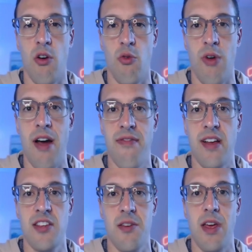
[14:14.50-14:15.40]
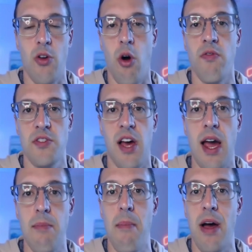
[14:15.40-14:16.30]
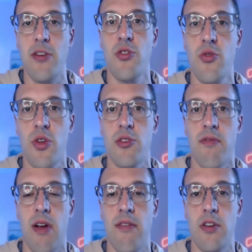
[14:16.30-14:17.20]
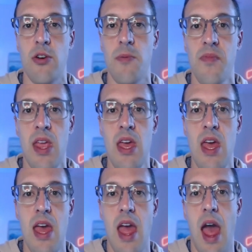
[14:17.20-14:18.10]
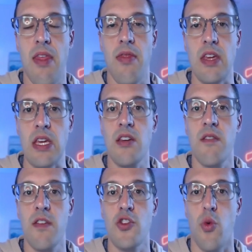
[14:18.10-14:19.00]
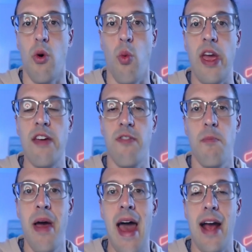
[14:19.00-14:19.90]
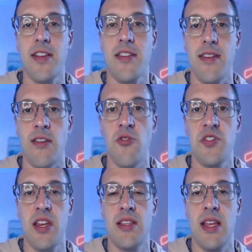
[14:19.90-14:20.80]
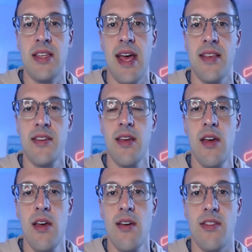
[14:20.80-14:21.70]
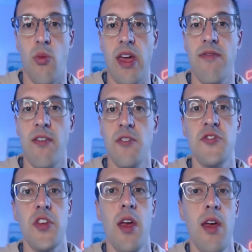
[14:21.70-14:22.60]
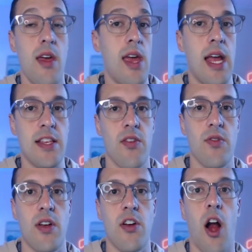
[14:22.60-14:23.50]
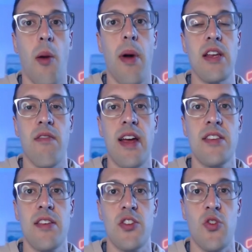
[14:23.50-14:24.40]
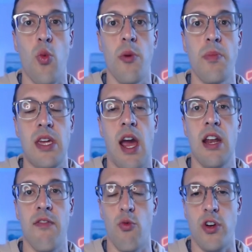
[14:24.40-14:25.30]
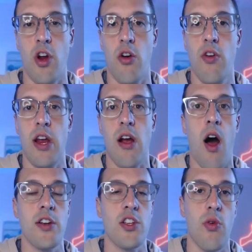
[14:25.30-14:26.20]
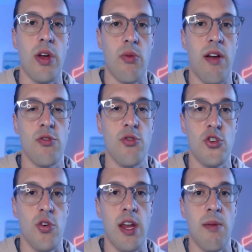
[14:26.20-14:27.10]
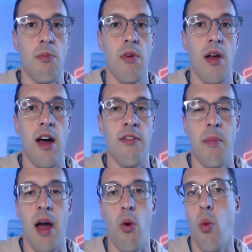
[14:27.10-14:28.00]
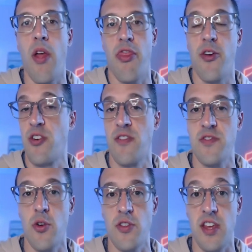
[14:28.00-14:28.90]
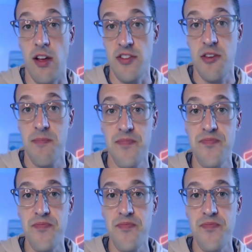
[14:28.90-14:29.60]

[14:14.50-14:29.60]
rough estimate over time, about two thirds of revenue. And then the individual WaferPaks used to test the wafers and silicon carbide devices will be kind of a recurring, ongoing revenue stream of about one third of total sales.